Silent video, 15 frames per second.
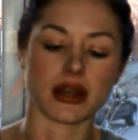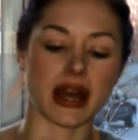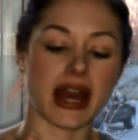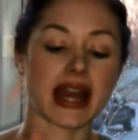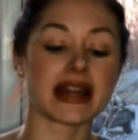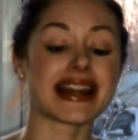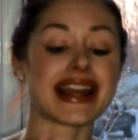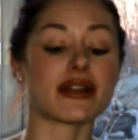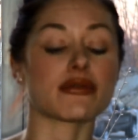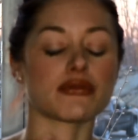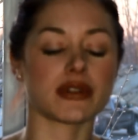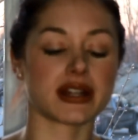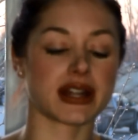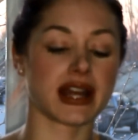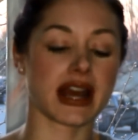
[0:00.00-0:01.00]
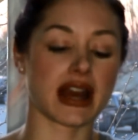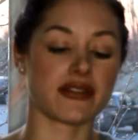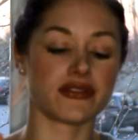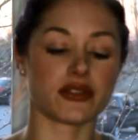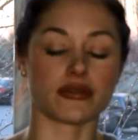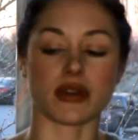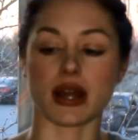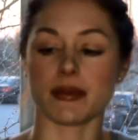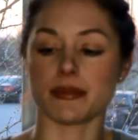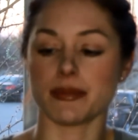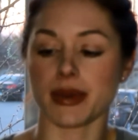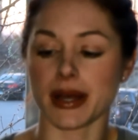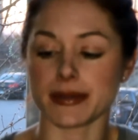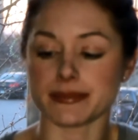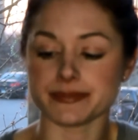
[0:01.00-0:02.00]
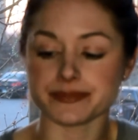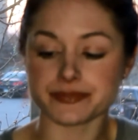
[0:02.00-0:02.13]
I like really have to rub, but